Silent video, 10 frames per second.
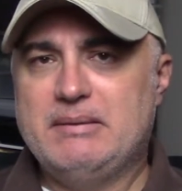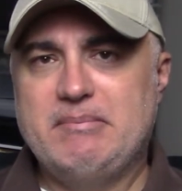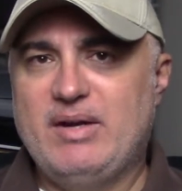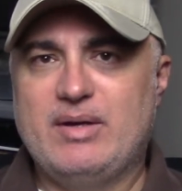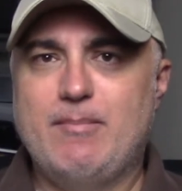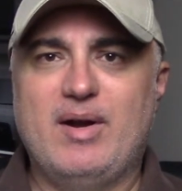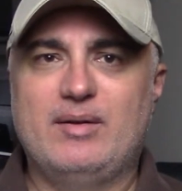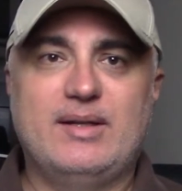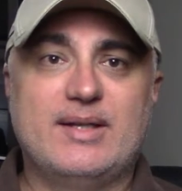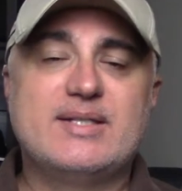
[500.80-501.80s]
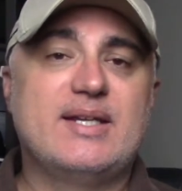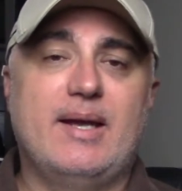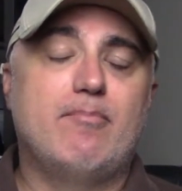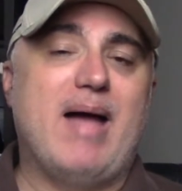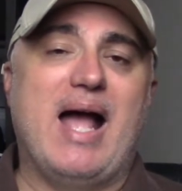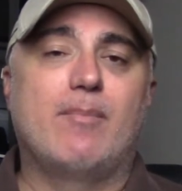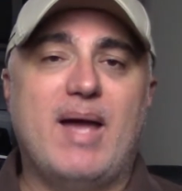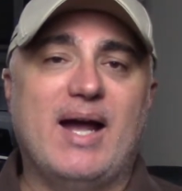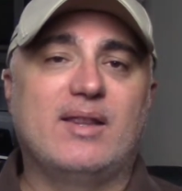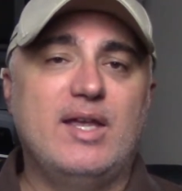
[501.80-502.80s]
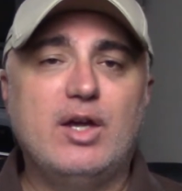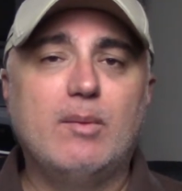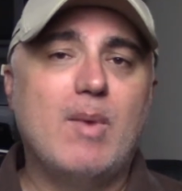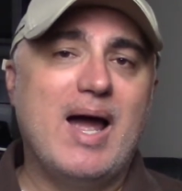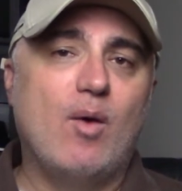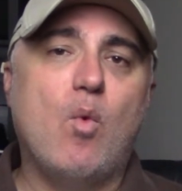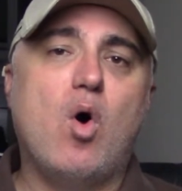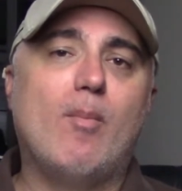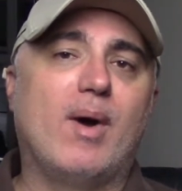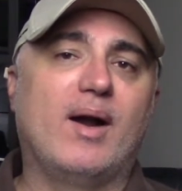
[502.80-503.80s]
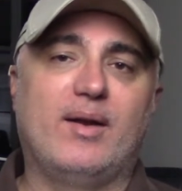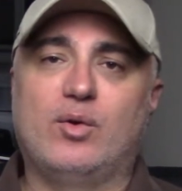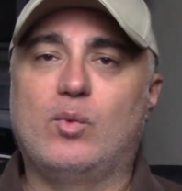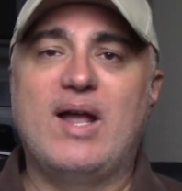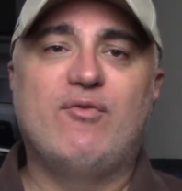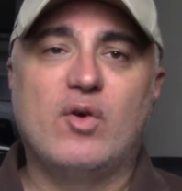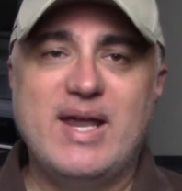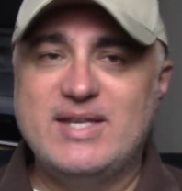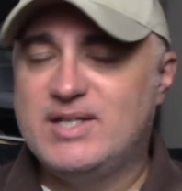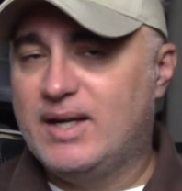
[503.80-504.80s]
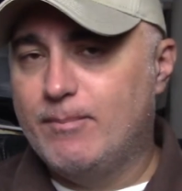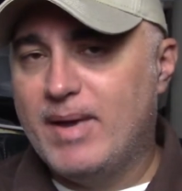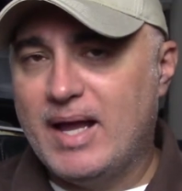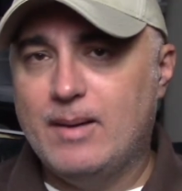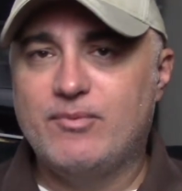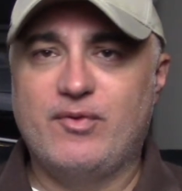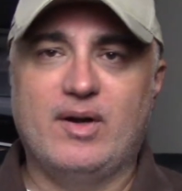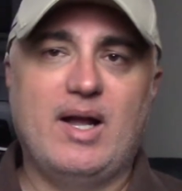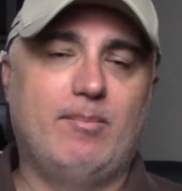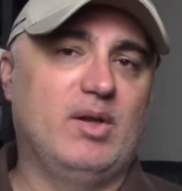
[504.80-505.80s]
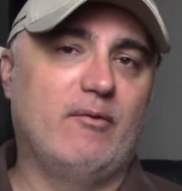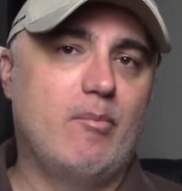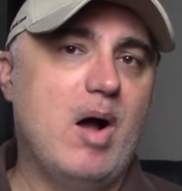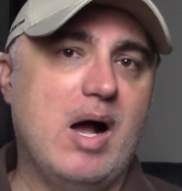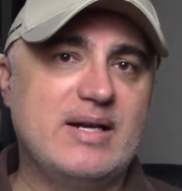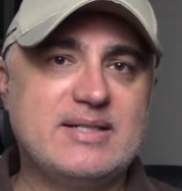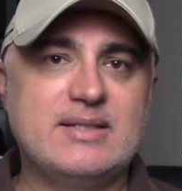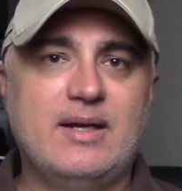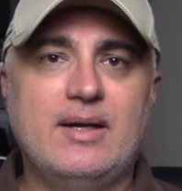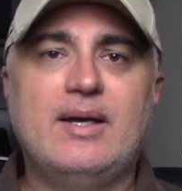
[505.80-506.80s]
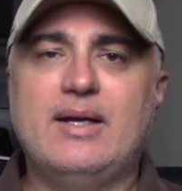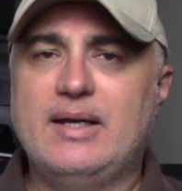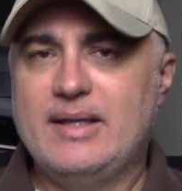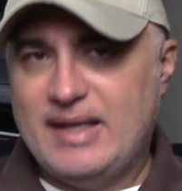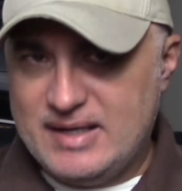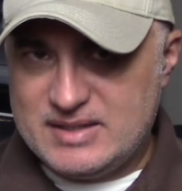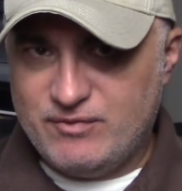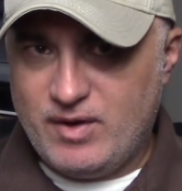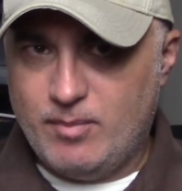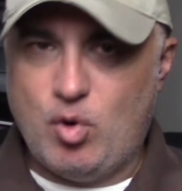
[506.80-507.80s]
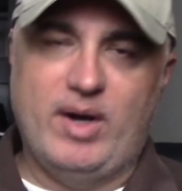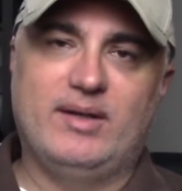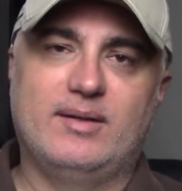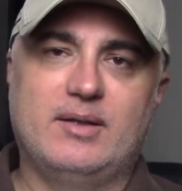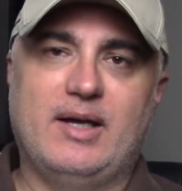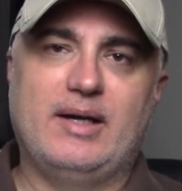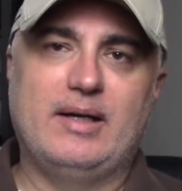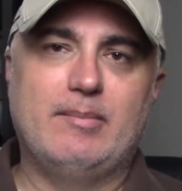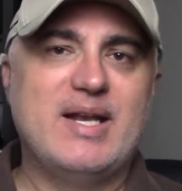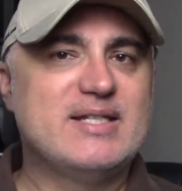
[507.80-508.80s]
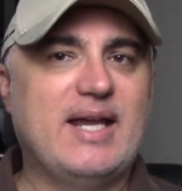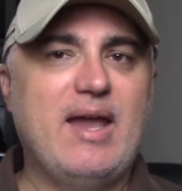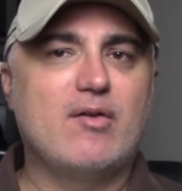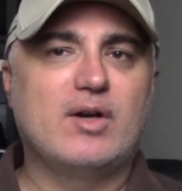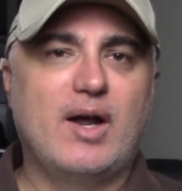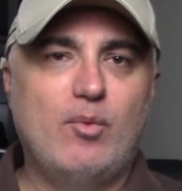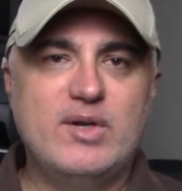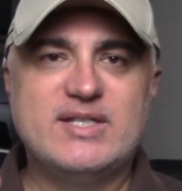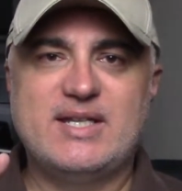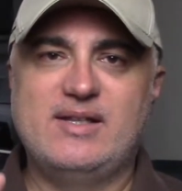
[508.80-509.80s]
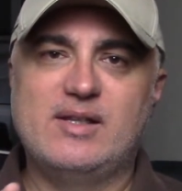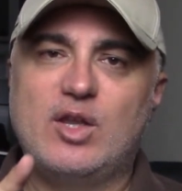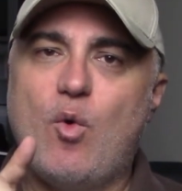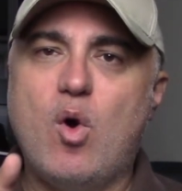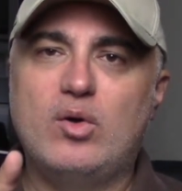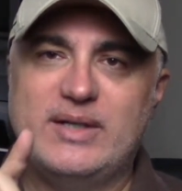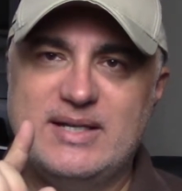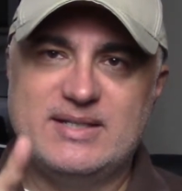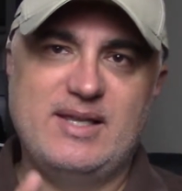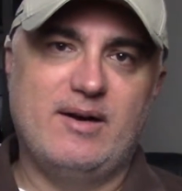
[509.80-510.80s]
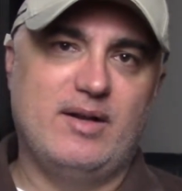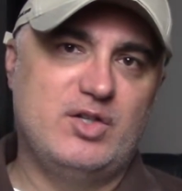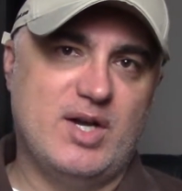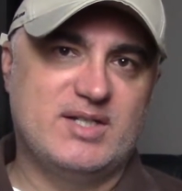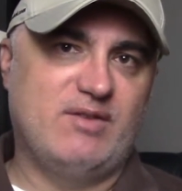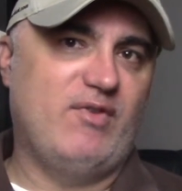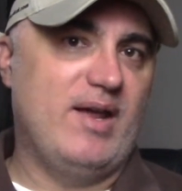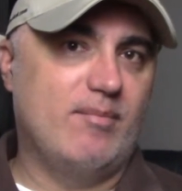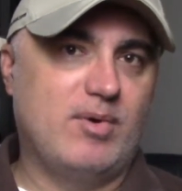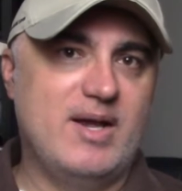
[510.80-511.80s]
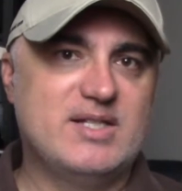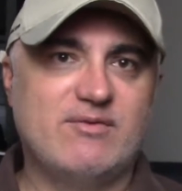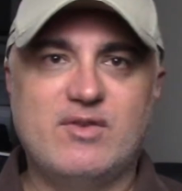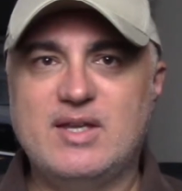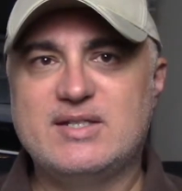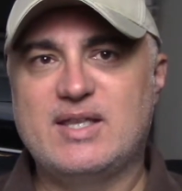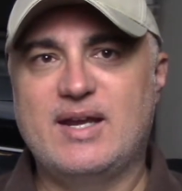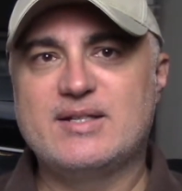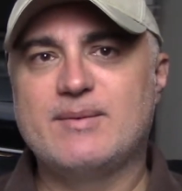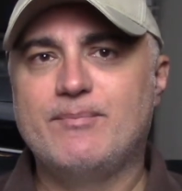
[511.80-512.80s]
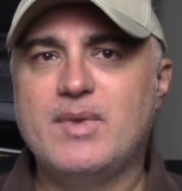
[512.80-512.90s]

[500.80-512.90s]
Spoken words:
you know, compared to, let's say, a backpack that you could buy at Walmart and a rifle case you can pick up for a couple of bucks. That is a fair point, but as a counter, I would say that the quality is there to justify the price for these things.